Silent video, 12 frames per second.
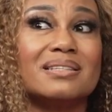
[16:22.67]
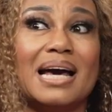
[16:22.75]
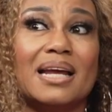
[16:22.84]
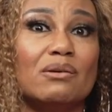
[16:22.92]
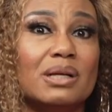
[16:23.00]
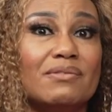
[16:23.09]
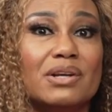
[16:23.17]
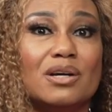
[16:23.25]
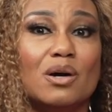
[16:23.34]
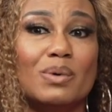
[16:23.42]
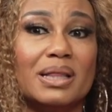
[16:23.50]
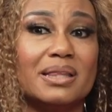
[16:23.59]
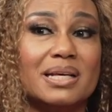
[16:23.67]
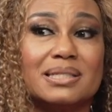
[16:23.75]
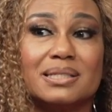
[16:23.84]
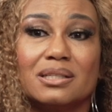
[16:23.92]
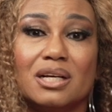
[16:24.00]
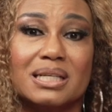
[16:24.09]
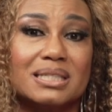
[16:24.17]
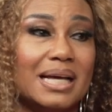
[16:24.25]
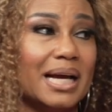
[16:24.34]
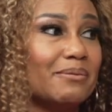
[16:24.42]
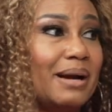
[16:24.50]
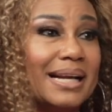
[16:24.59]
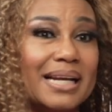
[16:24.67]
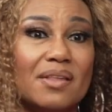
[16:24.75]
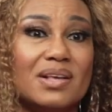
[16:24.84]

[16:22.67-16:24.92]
I don't even know what this looks like right now.